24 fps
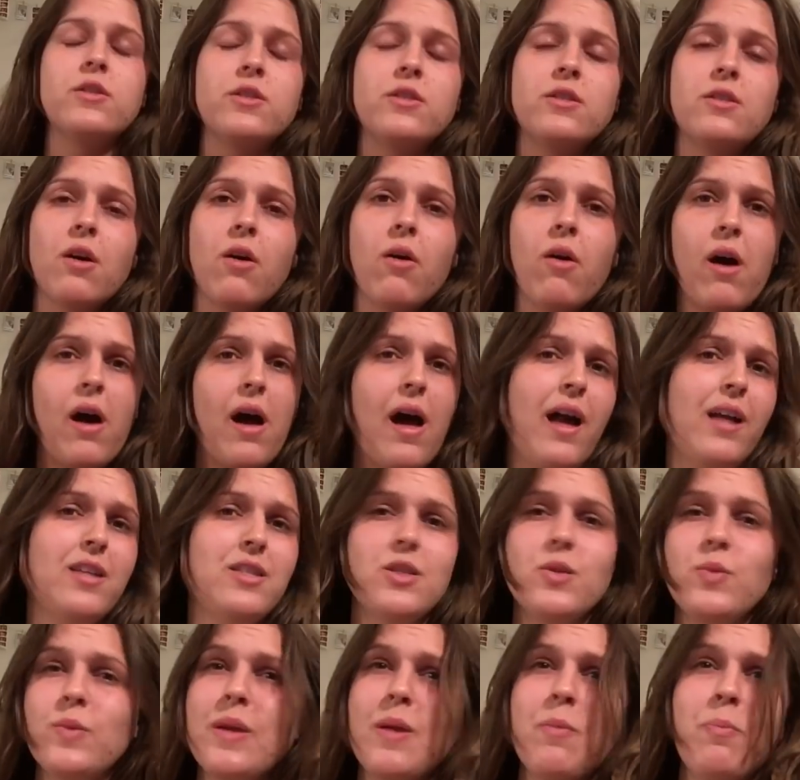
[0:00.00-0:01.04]
So I
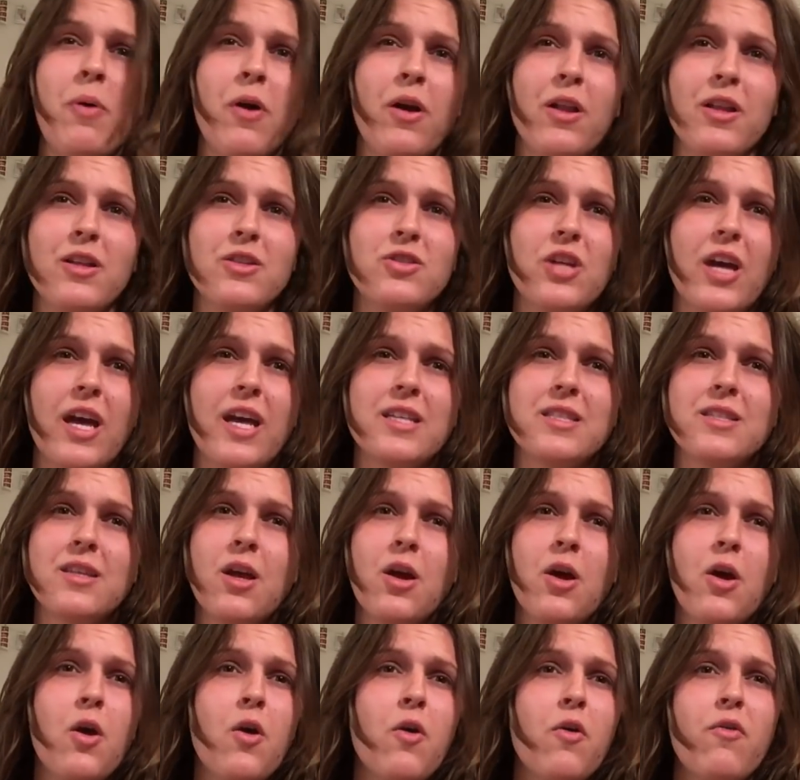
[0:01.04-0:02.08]
just want to apologize
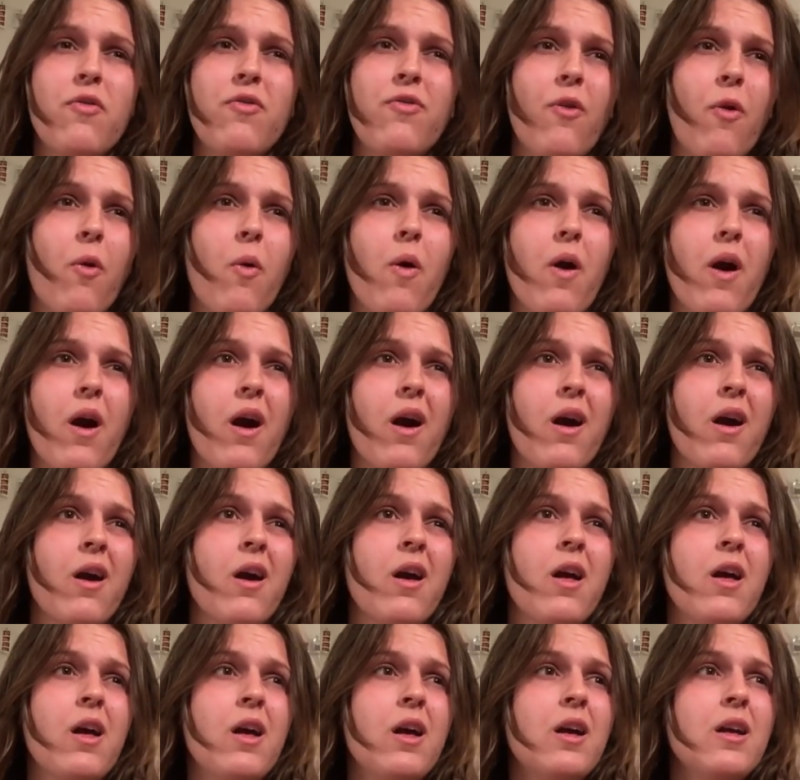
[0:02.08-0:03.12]
for
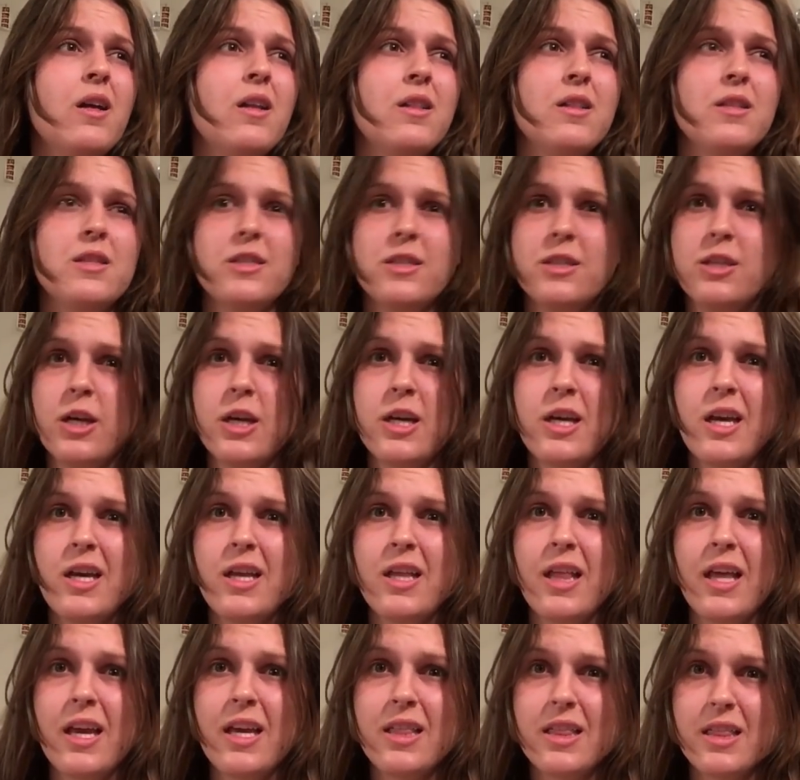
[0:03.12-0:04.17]
looking
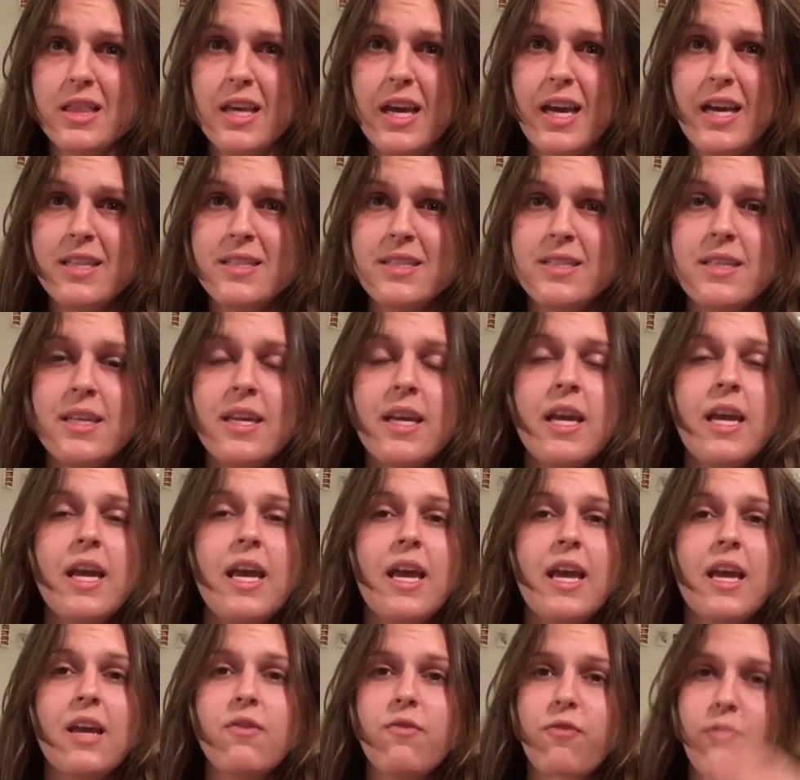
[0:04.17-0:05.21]
like this
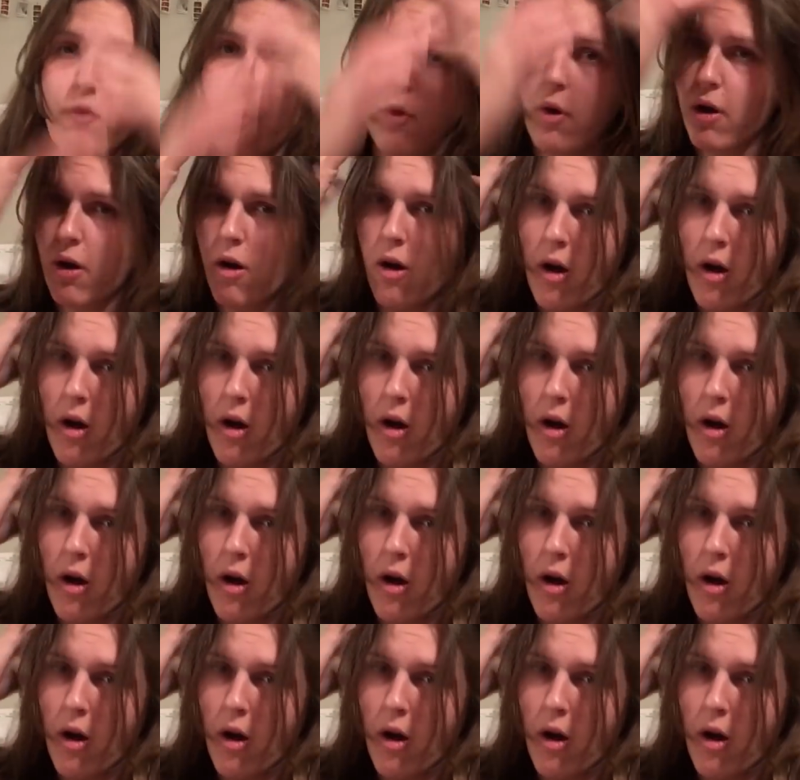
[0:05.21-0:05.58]
and for